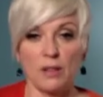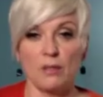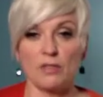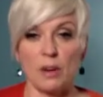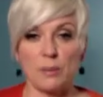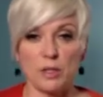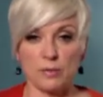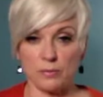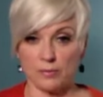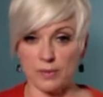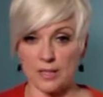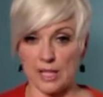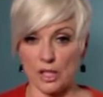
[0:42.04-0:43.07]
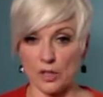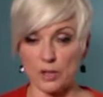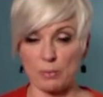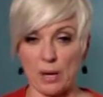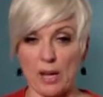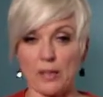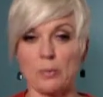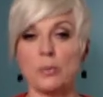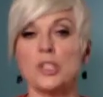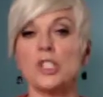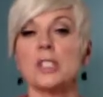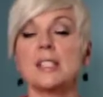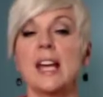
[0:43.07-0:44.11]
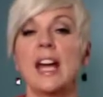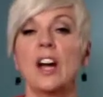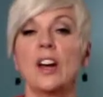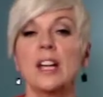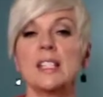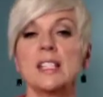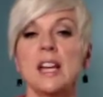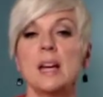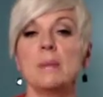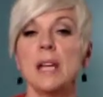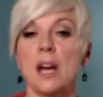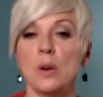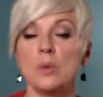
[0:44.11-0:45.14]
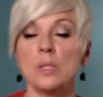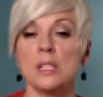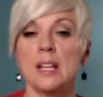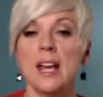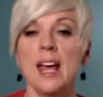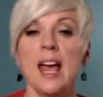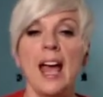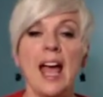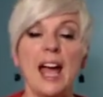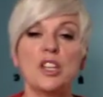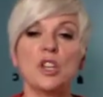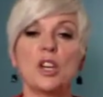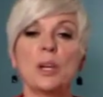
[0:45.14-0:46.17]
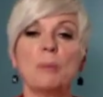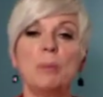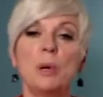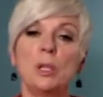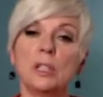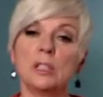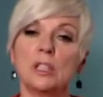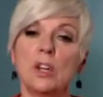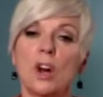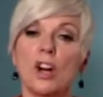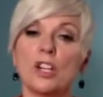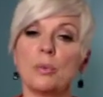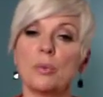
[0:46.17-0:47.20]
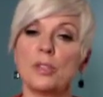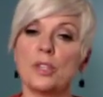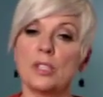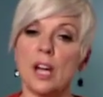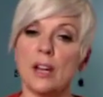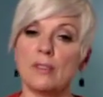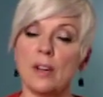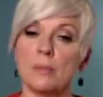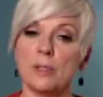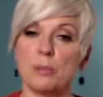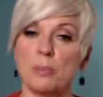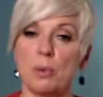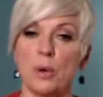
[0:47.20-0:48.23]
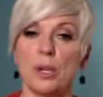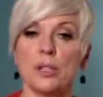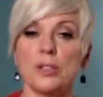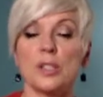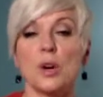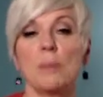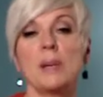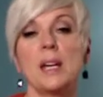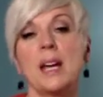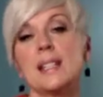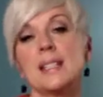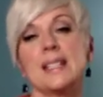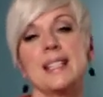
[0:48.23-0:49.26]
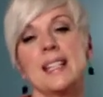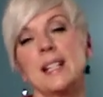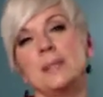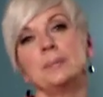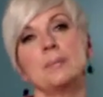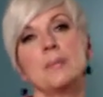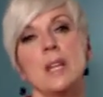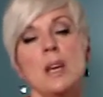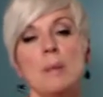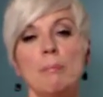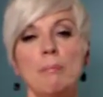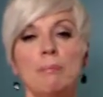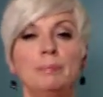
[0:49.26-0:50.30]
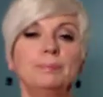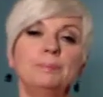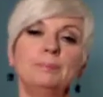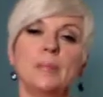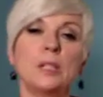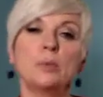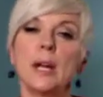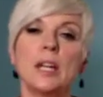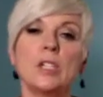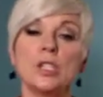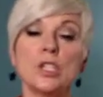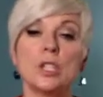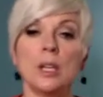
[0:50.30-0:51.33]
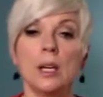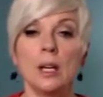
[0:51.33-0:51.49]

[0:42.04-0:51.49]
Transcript: from your singer's breath, which is air in, tummy out, and you're going to pull a little harder with your diaphragm support. So because it's in a mid-range